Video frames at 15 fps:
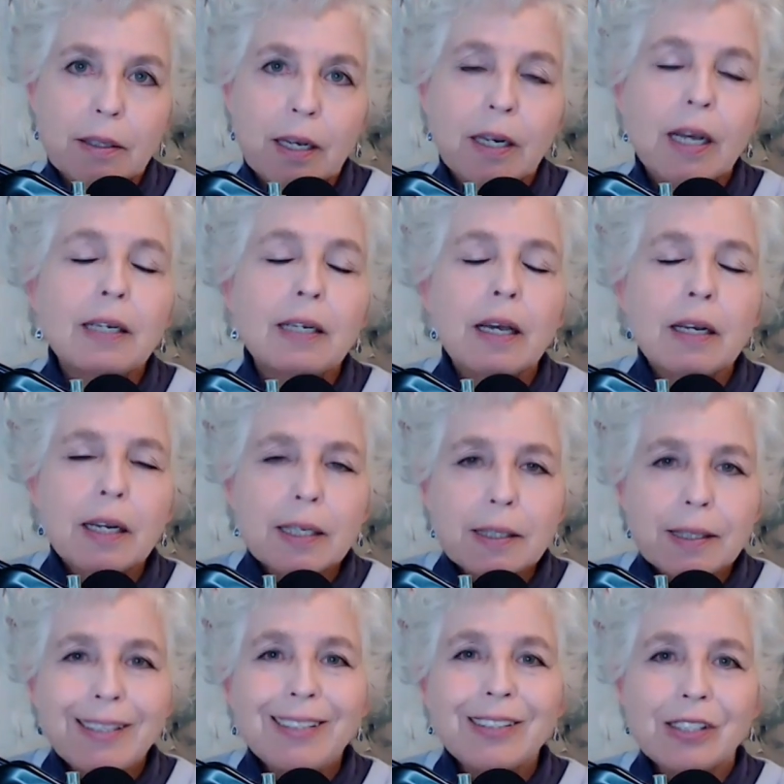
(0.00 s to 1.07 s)
And I
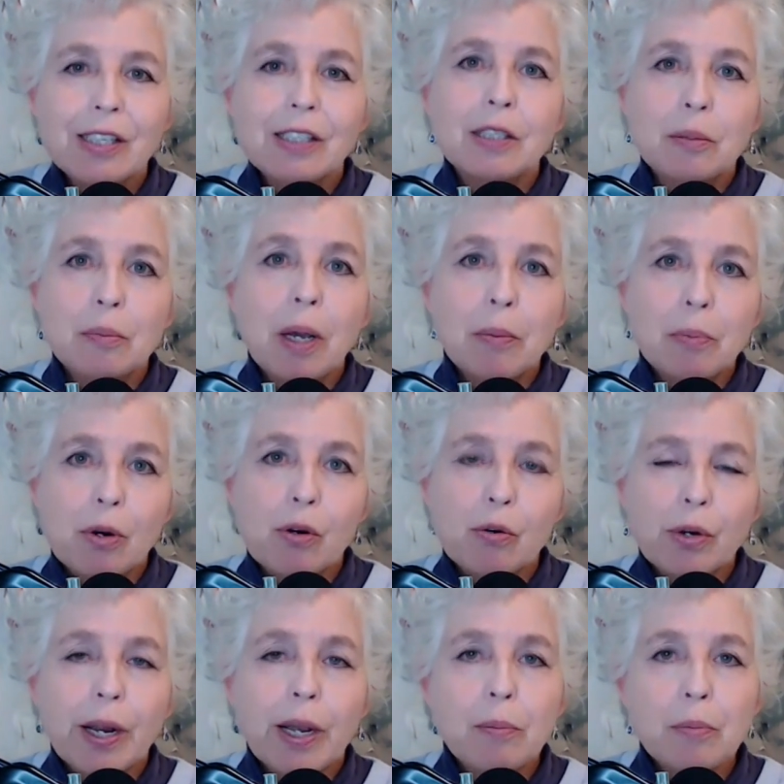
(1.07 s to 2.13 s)
teach this in my
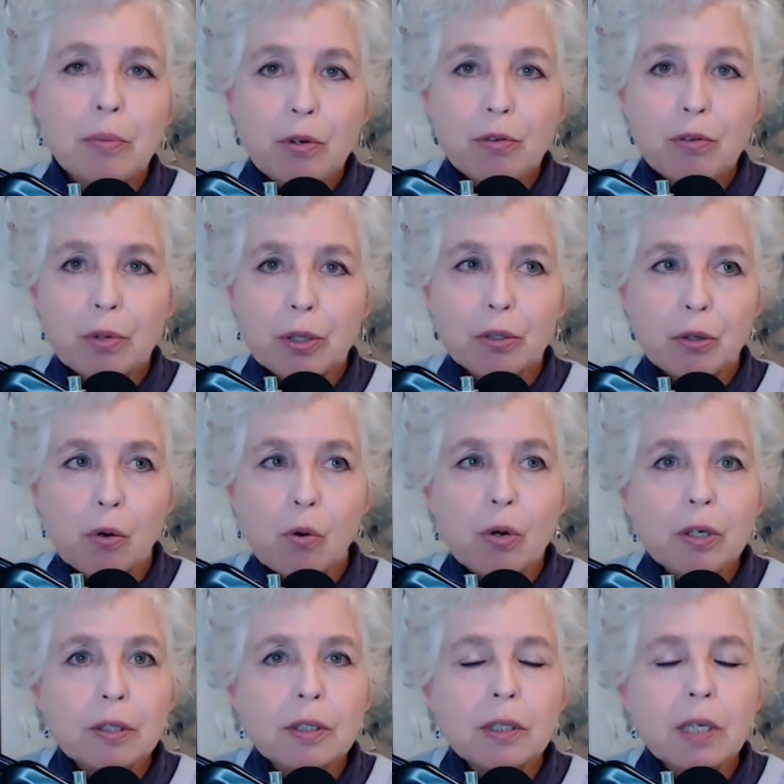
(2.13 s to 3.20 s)
program, Move with Your
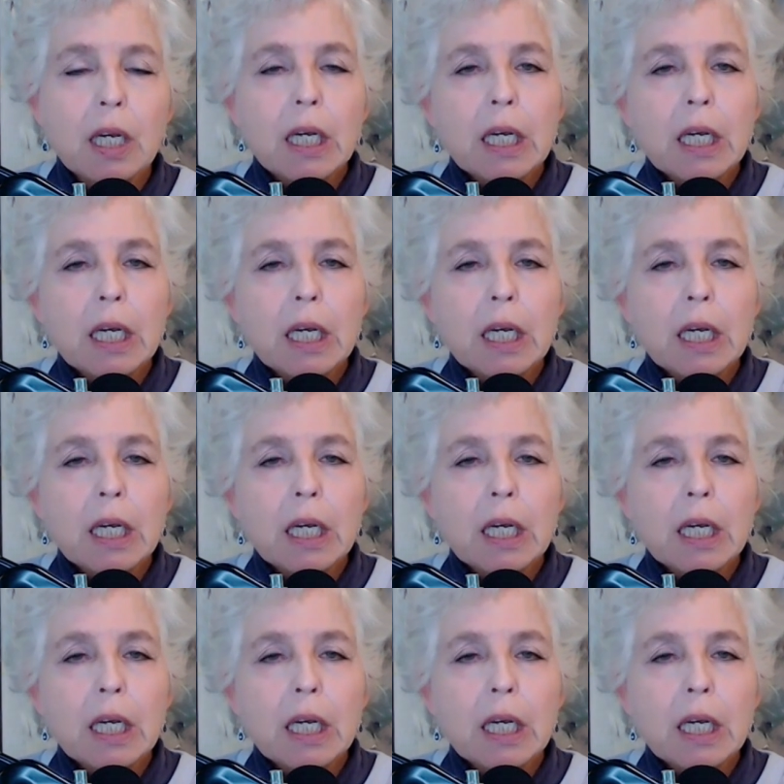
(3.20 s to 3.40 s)
Horse.